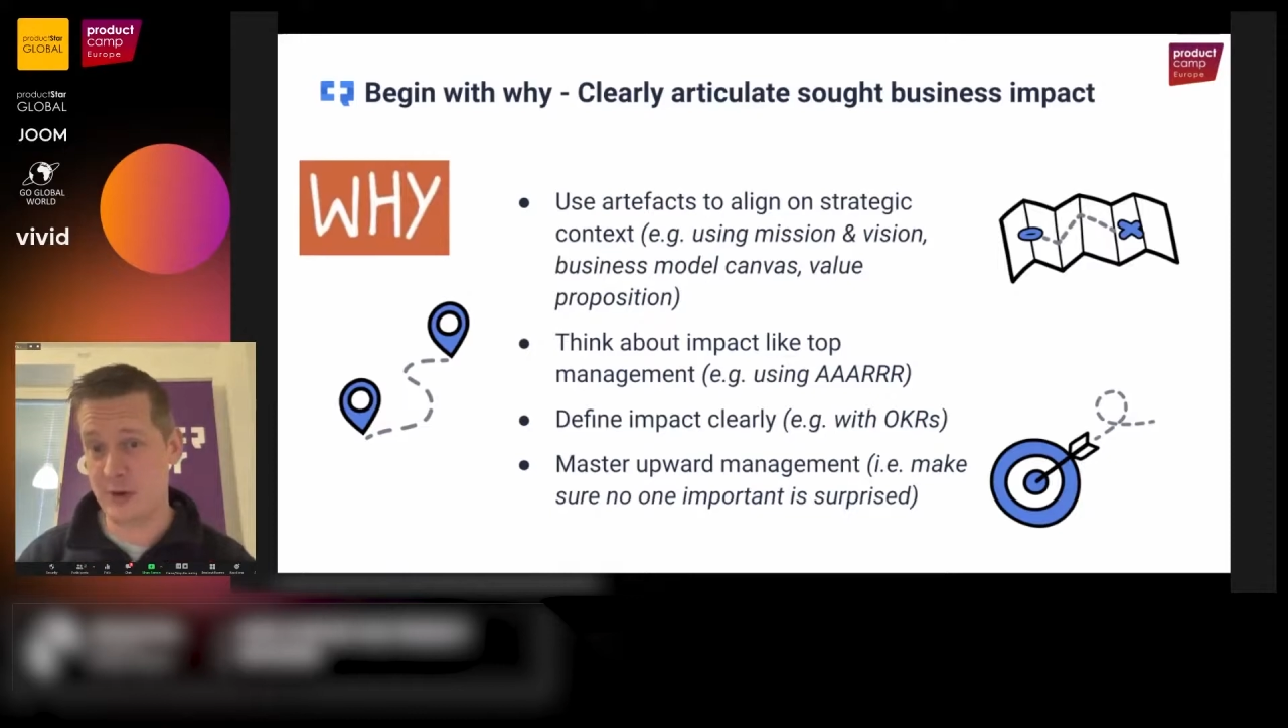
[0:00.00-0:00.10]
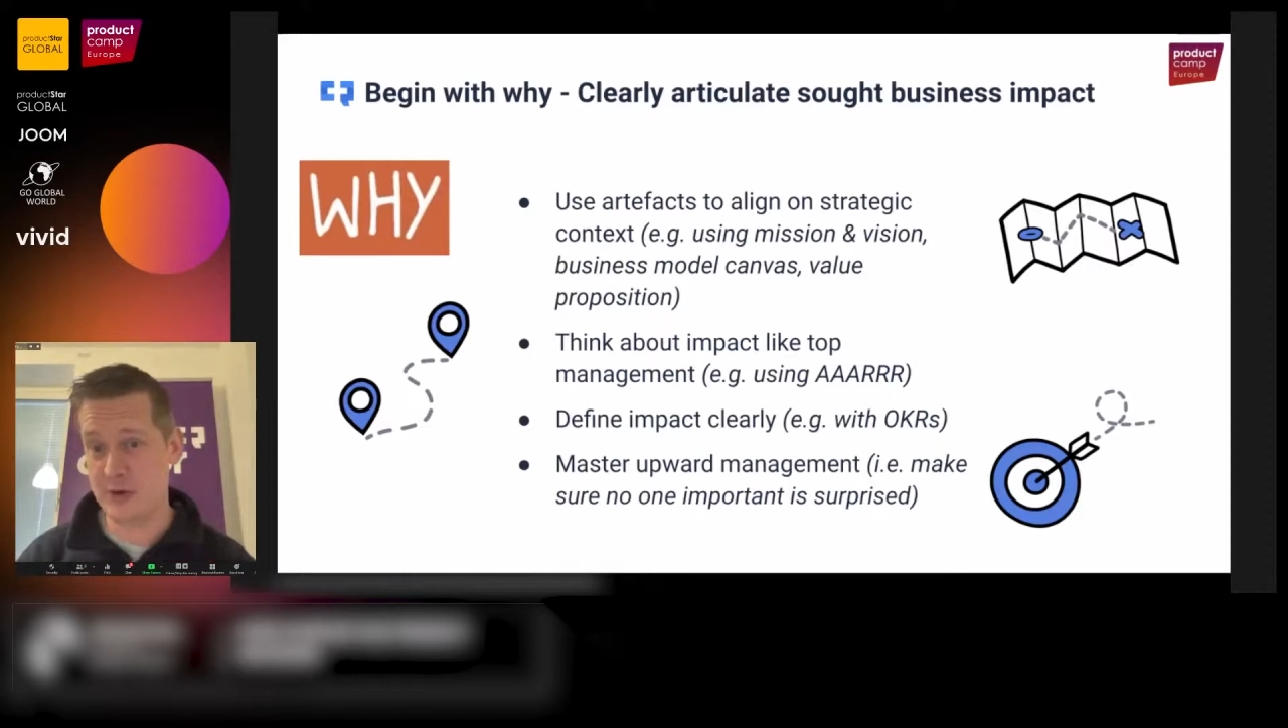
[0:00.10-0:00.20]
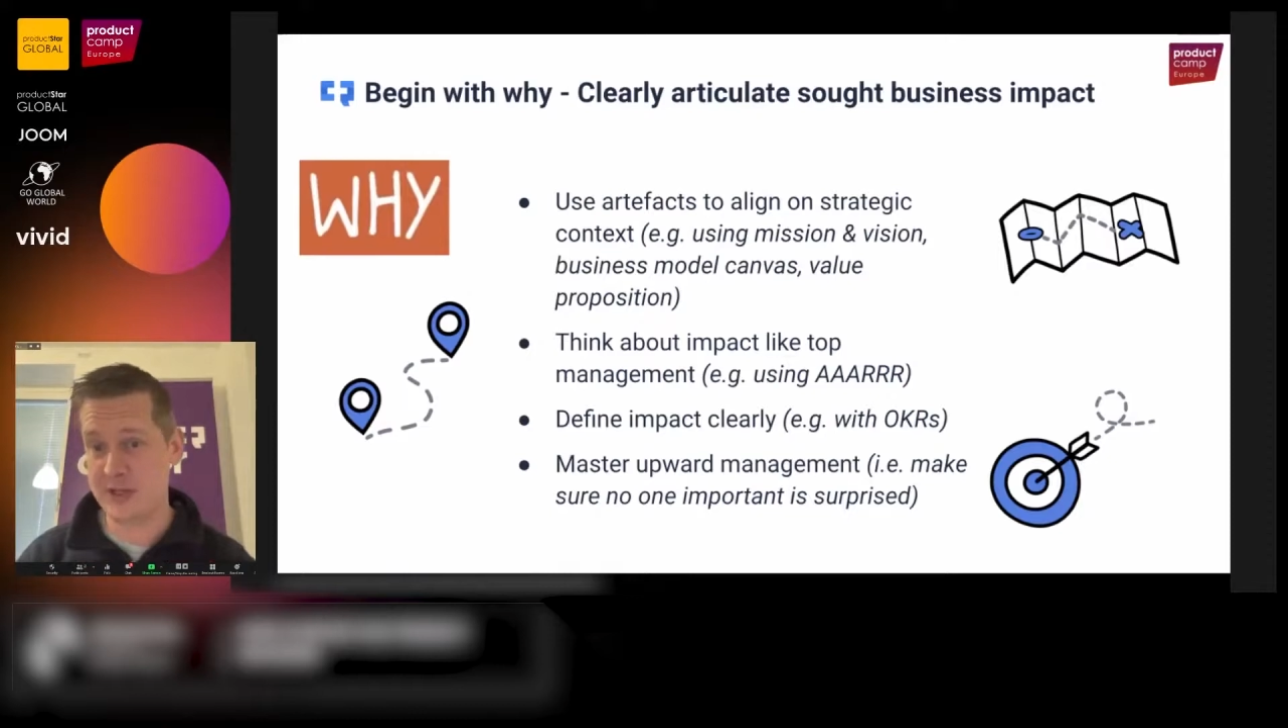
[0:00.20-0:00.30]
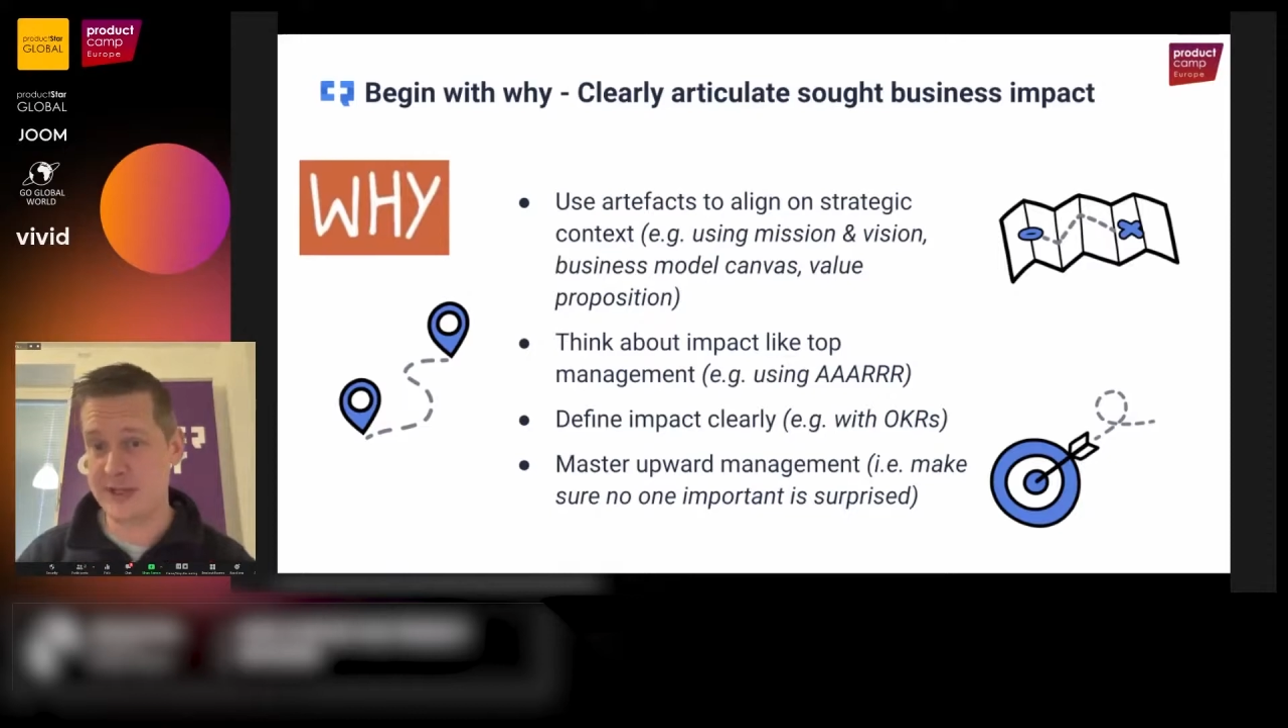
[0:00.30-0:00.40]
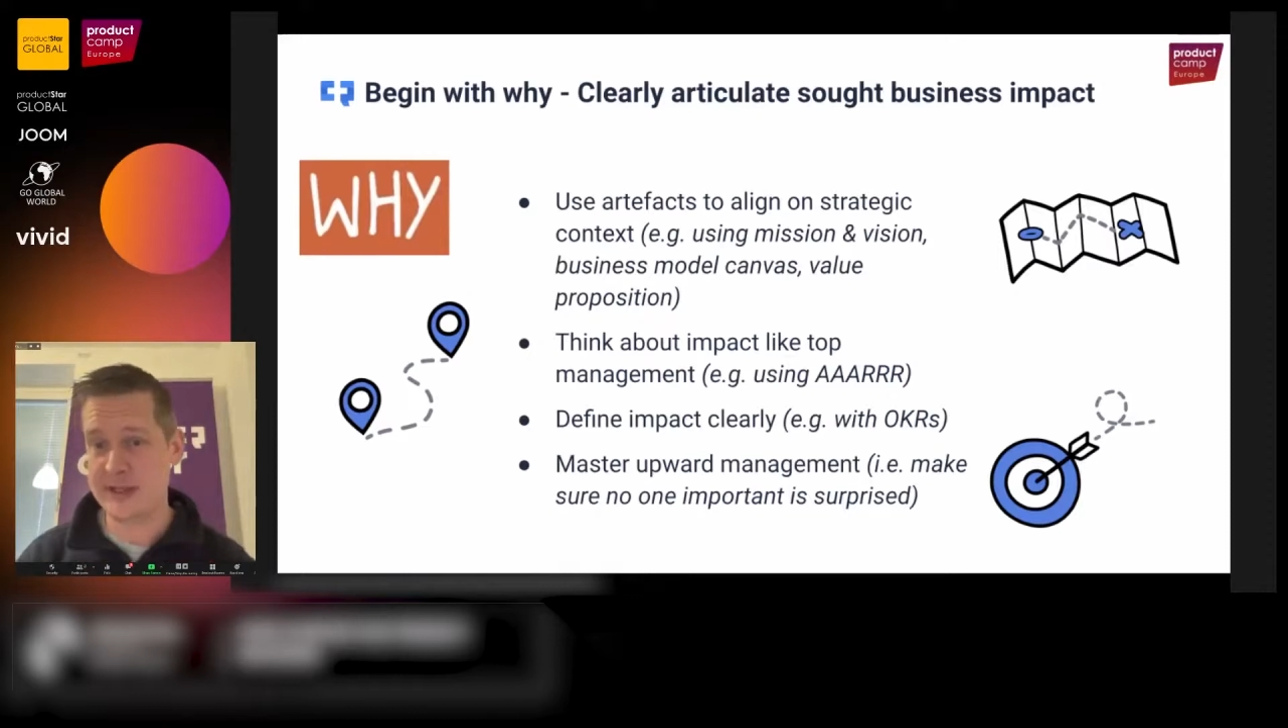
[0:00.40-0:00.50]

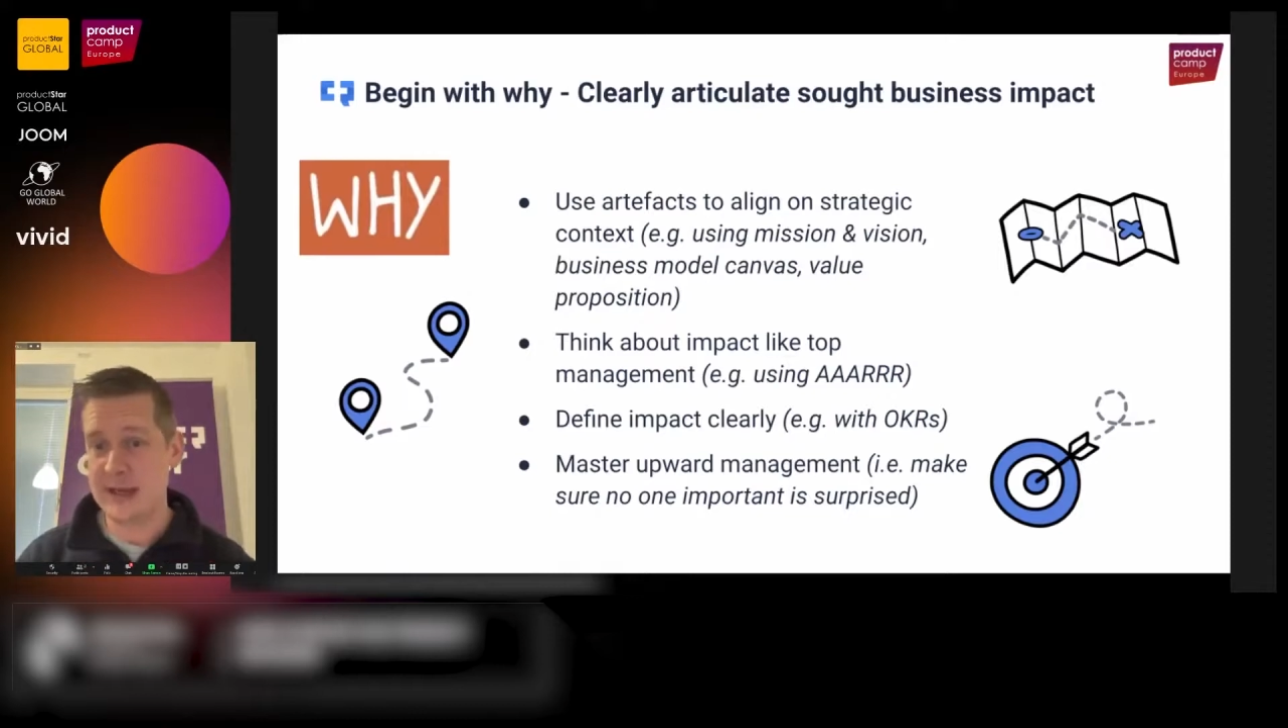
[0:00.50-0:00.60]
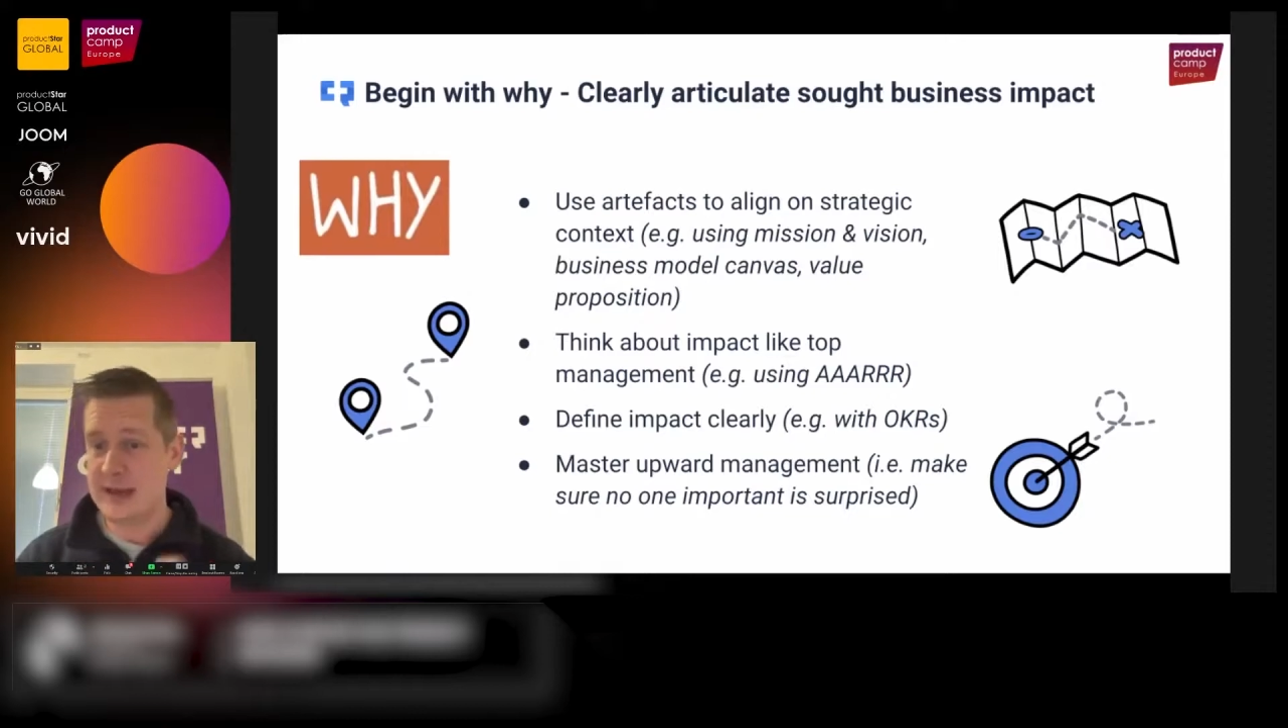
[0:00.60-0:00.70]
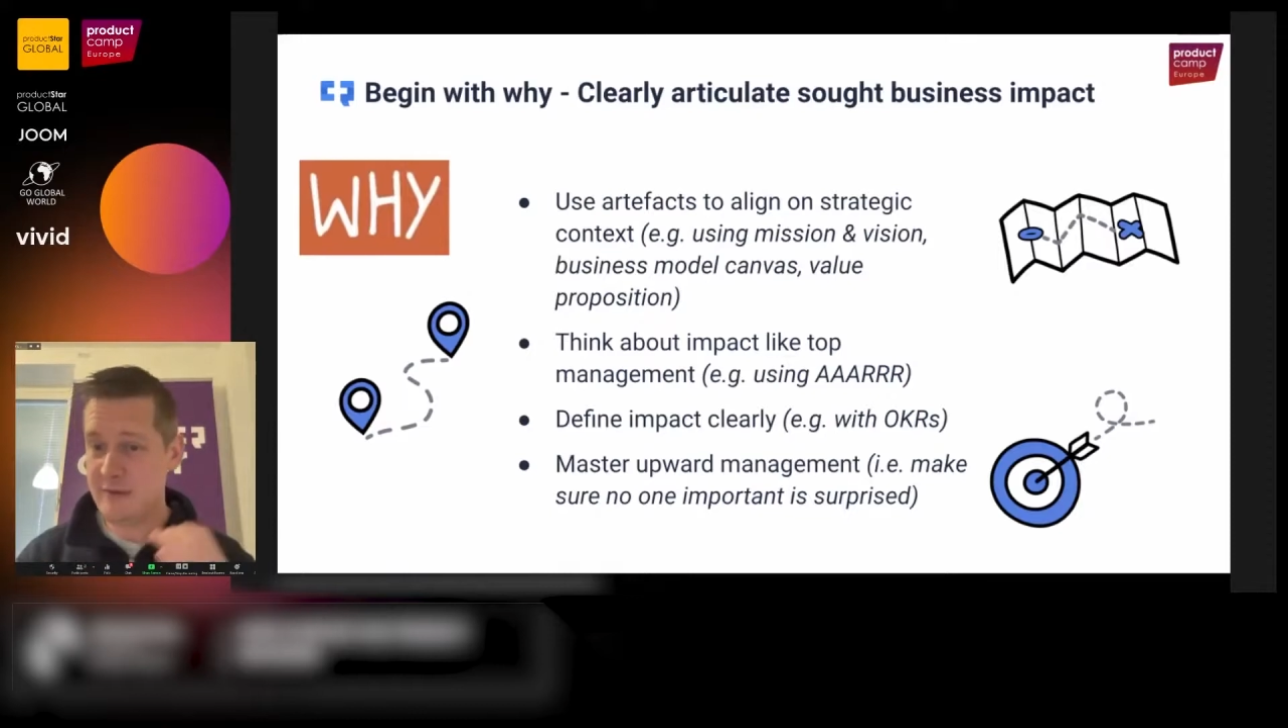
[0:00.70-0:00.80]
process.